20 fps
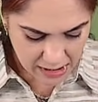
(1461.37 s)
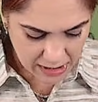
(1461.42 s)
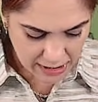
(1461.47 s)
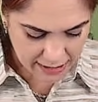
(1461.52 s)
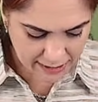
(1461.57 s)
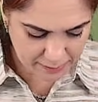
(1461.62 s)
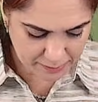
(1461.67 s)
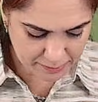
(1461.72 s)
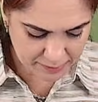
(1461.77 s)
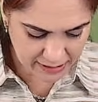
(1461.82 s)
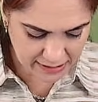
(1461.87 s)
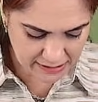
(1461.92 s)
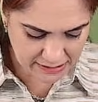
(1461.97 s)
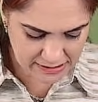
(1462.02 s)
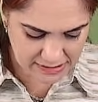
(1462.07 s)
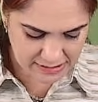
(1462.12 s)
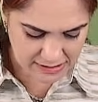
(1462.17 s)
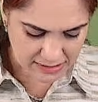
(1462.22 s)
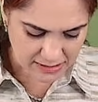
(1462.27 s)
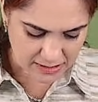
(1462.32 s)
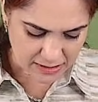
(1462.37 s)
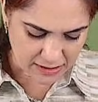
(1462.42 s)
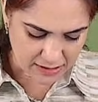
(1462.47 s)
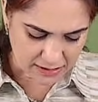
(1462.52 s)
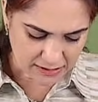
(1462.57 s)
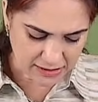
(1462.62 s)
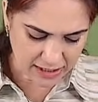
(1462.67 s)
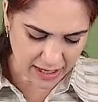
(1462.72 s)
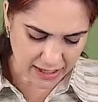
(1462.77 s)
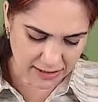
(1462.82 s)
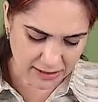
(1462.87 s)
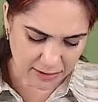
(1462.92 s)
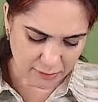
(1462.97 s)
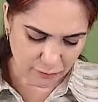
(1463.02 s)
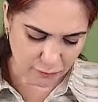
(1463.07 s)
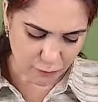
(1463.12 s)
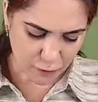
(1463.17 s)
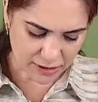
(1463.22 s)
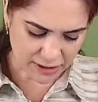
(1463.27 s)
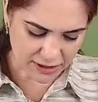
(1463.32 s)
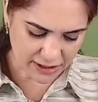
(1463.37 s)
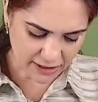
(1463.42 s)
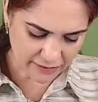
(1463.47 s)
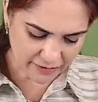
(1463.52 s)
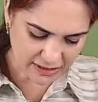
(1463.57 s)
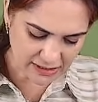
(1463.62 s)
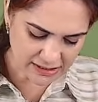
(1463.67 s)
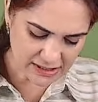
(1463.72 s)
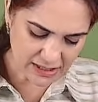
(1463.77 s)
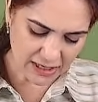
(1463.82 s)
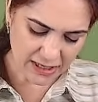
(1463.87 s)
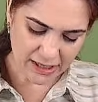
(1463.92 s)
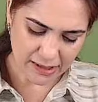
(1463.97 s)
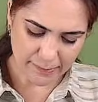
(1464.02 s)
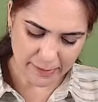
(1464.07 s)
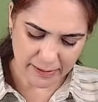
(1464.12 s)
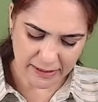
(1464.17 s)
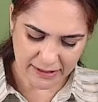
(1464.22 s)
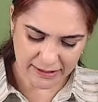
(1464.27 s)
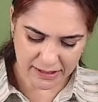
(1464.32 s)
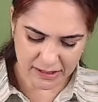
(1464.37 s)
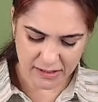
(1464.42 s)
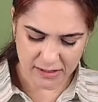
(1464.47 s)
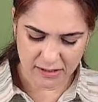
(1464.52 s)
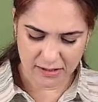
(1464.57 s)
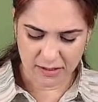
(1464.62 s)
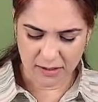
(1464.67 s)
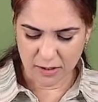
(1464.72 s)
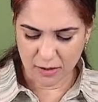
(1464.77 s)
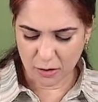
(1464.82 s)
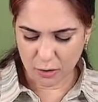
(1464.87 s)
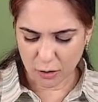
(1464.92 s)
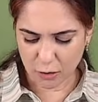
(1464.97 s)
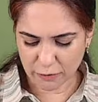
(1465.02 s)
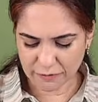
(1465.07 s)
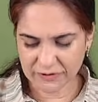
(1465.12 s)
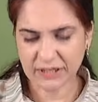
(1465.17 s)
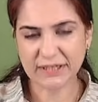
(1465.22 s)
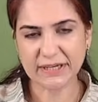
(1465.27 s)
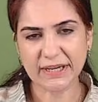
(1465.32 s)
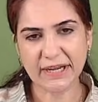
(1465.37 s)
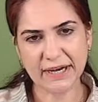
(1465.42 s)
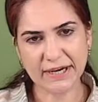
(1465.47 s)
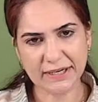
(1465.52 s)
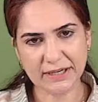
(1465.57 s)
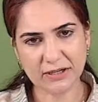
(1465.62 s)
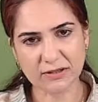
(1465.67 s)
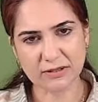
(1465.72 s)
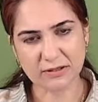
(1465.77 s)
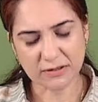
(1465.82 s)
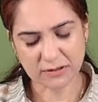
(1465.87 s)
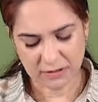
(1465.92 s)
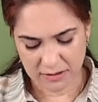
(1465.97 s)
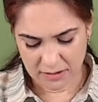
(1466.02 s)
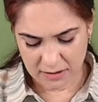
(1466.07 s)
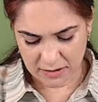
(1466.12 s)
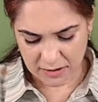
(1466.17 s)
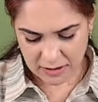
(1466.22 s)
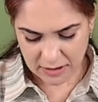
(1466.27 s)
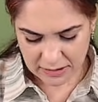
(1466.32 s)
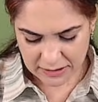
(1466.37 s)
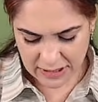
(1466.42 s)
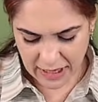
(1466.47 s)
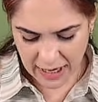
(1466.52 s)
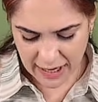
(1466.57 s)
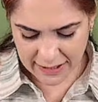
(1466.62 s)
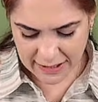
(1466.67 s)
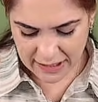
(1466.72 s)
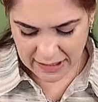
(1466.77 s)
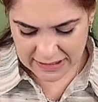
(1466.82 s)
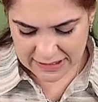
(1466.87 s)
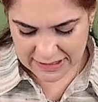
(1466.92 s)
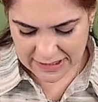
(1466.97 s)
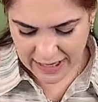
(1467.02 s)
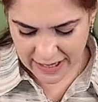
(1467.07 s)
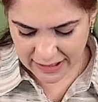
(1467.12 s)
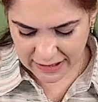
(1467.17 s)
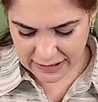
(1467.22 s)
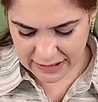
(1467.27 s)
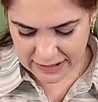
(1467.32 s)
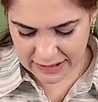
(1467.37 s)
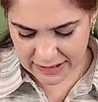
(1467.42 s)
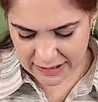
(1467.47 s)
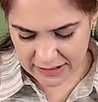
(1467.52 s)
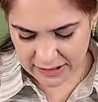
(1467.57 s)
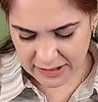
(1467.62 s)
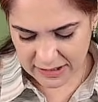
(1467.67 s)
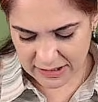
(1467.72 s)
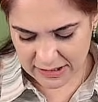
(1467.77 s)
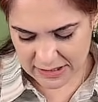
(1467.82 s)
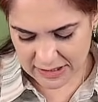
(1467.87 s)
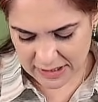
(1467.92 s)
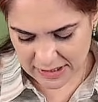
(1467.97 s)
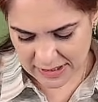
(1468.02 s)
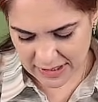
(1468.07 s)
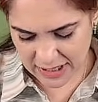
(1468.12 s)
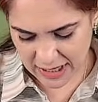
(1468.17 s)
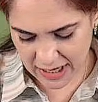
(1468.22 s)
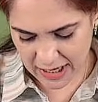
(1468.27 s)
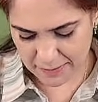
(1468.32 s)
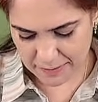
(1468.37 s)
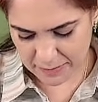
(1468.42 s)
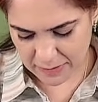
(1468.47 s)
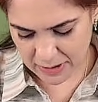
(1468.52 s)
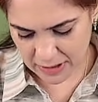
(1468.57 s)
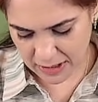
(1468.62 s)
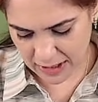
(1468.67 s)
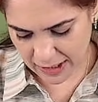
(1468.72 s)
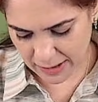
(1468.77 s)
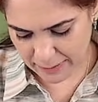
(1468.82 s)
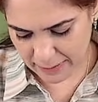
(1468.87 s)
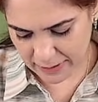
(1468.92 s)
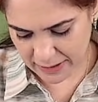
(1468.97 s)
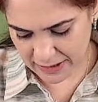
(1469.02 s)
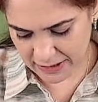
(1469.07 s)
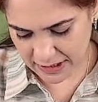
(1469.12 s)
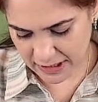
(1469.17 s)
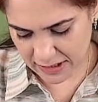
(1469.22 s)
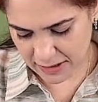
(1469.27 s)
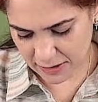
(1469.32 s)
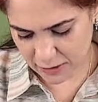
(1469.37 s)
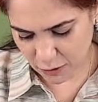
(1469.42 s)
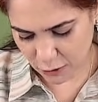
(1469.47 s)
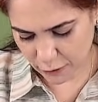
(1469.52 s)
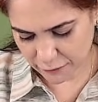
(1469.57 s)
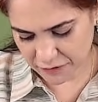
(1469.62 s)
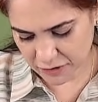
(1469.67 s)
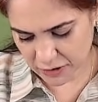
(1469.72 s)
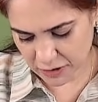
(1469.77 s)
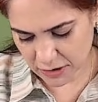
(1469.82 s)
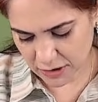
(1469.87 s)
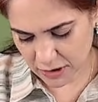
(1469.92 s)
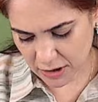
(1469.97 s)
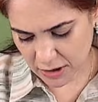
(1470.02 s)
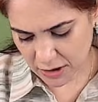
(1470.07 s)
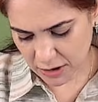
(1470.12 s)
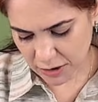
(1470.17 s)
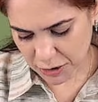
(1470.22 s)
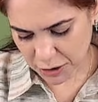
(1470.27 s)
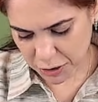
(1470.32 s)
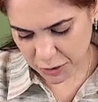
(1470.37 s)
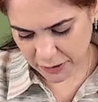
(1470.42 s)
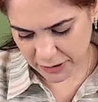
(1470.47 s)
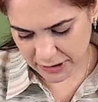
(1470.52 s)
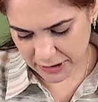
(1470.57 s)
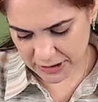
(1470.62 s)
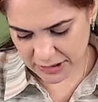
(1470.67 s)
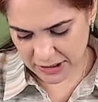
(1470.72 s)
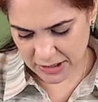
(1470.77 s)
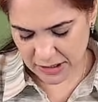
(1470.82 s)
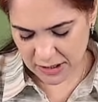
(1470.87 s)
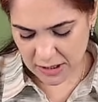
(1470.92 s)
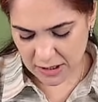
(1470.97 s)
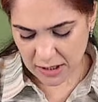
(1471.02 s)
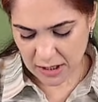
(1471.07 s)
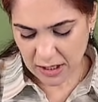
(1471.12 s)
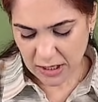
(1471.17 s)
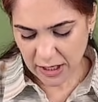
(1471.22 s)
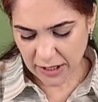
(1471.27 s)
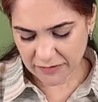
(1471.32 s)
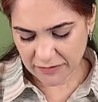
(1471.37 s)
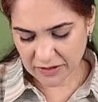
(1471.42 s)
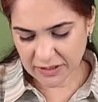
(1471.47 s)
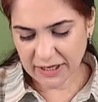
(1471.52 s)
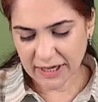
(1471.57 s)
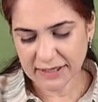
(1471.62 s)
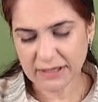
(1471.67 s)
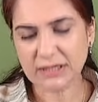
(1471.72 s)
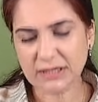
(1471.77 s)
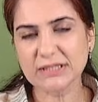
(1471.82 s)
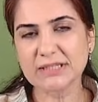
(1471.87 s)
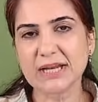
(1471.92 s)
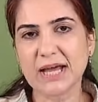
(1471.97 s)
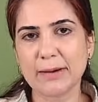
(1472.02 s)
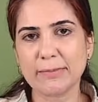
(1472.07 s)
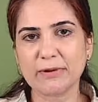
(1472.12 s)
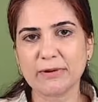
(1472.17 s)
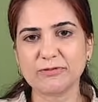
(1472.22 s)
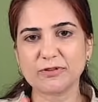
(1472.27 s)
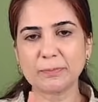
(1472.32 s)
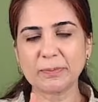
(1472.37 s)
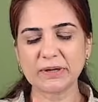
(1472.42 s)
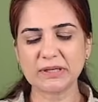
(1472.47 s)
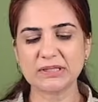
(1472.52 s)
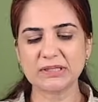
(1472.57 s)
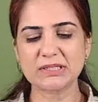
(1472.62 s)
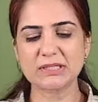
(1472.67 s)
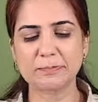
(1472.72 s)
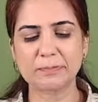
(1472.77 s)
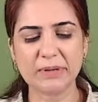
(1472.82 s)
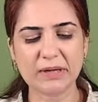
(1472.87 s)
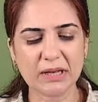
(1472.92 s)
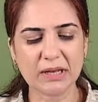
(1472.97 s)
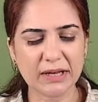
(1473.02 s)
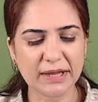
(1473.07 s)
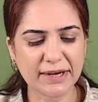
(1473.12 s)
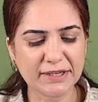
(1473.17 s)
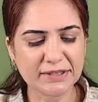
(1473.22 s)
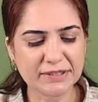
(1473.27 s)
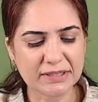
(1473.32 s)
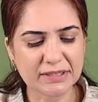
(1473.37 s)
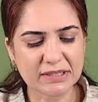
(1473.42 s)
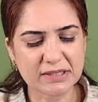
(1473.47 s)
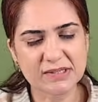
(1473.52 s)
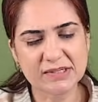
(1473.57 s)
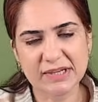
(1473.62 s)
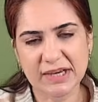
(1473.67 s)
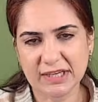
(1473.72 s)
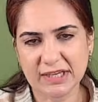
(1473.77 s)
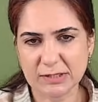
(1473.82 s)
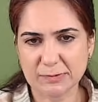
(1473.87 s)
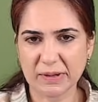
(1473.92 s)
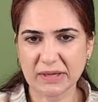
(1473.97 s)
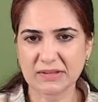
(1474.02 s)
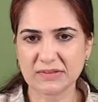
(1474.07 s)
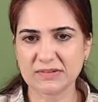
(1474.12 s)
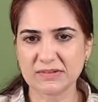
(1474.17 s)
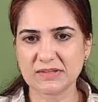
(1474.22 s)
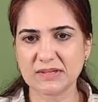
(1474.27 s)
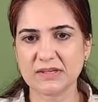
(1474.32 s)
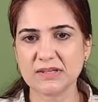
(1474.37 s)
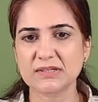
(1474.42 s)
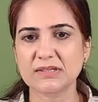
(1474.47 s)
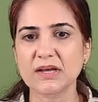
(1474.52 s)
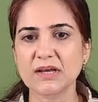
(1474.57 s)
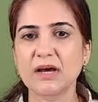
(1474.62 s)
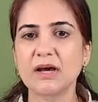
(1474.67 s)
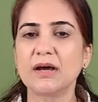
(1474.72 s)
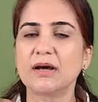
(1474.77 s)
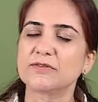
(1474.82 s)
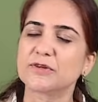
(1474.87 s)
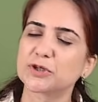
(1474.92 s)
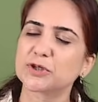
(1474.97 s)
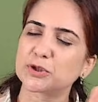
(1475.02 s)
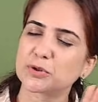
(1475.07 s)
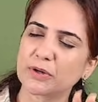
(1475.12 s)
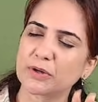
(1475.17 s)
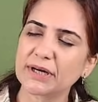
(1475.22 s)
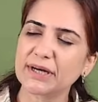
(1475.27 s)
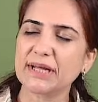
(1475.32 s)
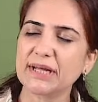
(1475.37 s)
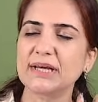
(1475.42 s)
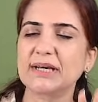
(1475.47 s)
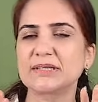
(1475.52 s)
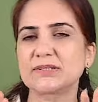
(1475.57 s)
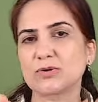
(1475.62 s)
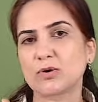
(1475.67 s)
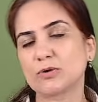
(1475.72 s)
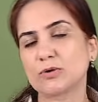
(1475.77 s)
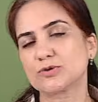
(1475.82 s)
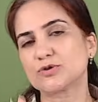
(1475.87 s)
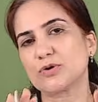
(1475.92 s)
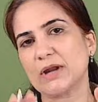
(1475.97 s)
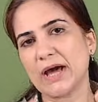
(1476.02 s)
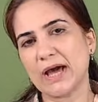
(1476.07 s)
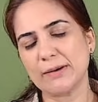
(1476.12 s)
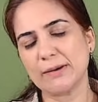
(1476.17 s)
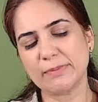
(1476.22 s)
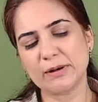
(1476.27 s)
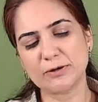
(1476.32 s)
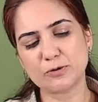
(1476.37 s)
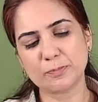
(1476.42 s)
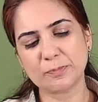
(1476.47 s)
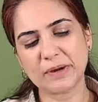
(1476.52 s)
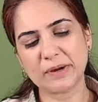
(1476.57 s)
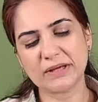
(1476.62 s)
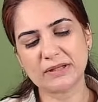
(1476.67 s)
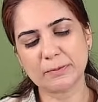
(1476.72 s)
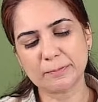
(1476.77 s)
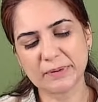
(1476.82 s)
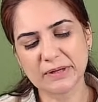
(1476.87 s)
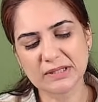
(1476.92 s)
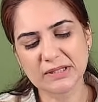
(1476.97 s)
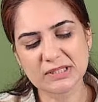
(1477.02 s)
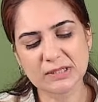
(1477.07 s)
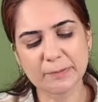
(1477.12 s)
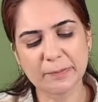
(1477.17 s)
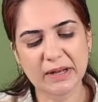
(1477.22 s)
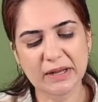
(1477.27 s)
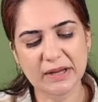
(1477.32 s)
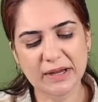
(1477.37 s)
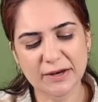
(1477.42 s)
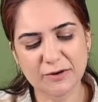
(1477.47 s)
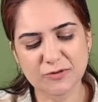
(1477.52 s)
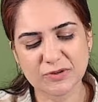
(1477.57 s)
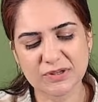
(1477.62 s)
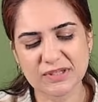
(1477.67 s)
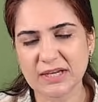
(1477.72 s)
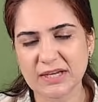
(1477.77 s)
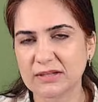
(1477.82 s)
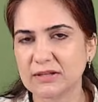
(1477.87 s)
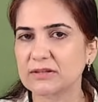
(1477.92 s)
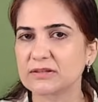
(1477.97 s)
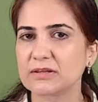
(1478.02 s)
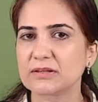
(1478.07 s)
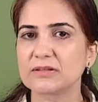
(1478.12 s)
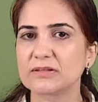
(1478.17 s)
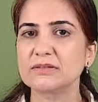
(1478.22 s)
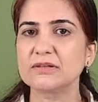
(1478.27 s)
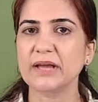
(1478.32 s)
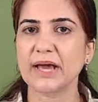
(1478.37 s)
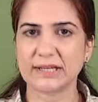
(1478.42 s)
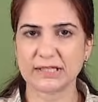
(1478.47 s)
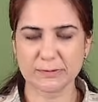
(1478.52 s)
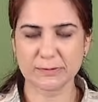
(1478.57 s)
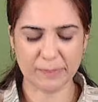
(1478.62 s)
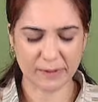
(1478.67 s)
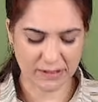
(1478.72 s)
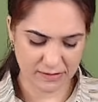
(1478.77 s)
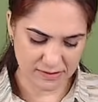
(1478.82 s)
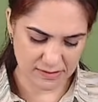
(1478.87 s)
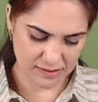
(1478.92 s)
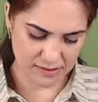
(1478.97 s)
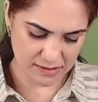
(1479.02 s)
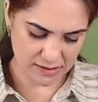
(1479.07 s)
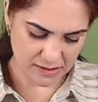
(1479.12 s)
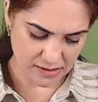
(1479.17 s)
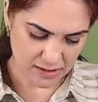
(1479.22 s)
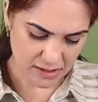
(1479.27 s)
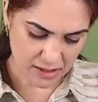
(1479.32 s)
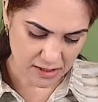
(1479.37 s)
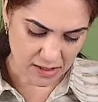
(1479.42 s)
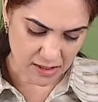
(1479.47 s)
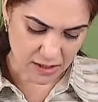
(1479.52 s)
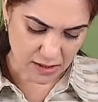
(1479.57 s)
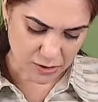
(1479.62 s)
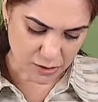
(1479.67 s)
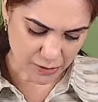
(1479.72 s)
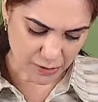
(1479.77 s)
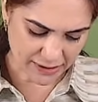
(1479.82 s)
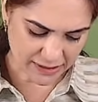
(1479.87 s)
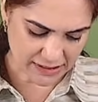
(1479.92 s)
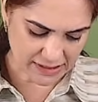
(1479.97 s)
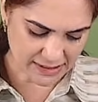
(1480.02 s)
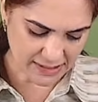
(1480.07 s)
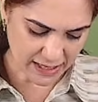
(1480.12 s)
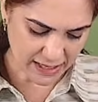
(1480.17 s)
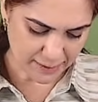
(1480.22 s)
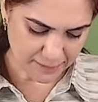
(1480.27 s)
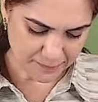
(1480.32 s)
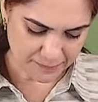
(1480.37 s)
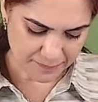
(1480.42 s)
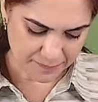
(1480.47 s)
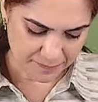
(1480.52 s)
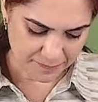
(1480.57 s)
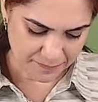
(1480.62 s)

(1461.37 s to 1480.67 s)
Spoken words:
It means that whatever is the liability of the debtor, that exactly is the same liability of the surety. If the debtor is liable for the principal, interest, expenses, the surety is also liable to pay the principal, interest and other expenses. So it is same.